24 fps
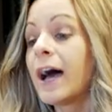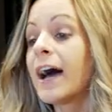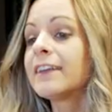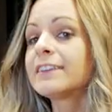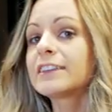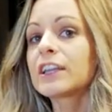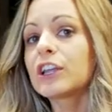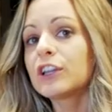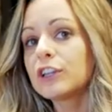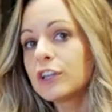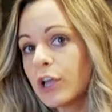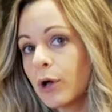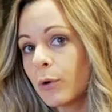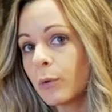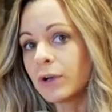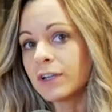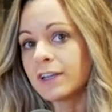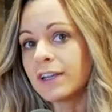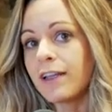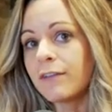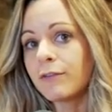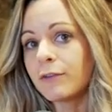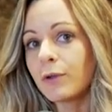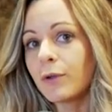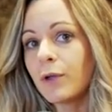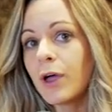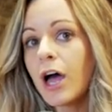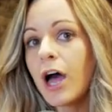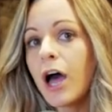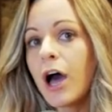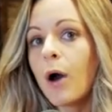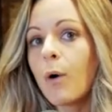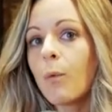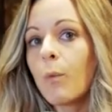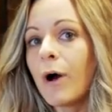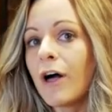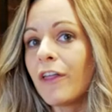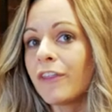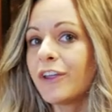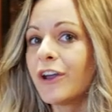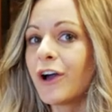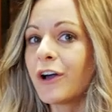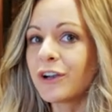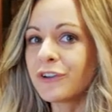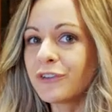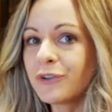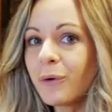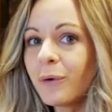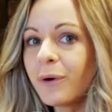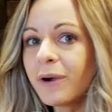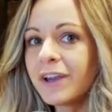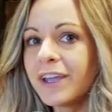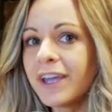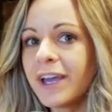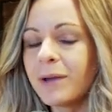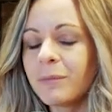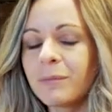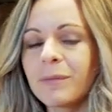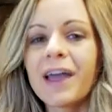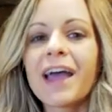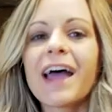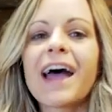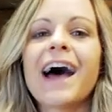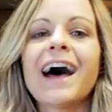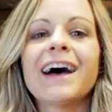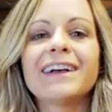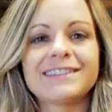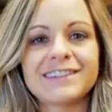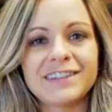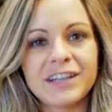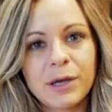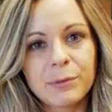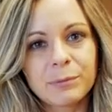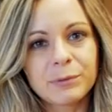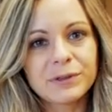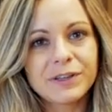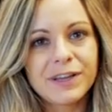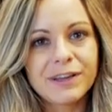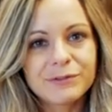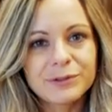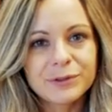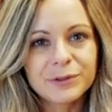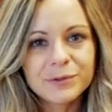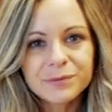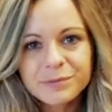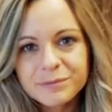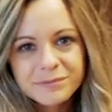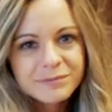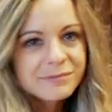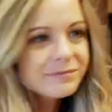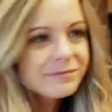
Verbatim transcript: has a lower level, while the auditorium has an upper level.